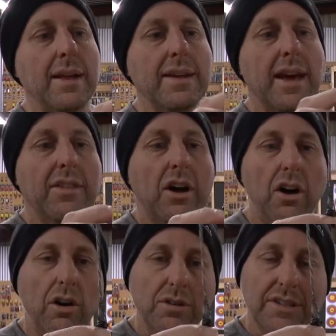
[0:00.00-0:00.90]
Now the
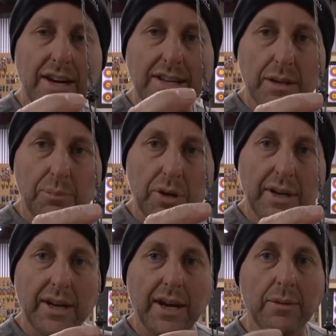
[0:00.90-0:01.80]
hole size I put
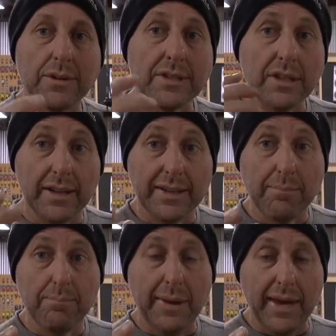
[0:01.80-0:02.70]
in here was slightly
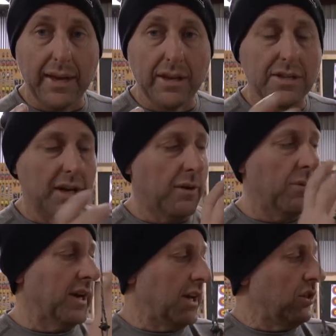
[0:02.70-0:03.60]
big. So
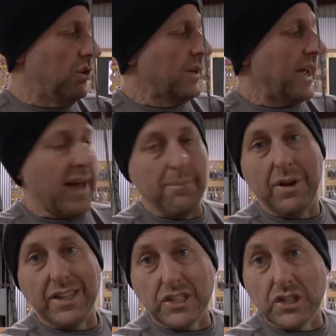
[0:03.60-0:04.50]
when I look at
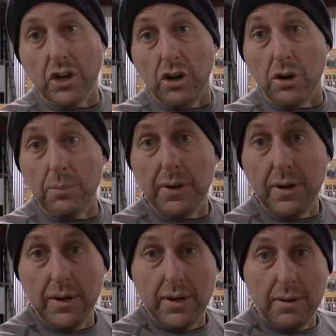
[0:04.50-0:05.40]
my scope,
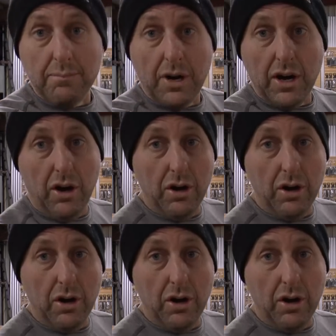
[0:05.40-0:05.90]
my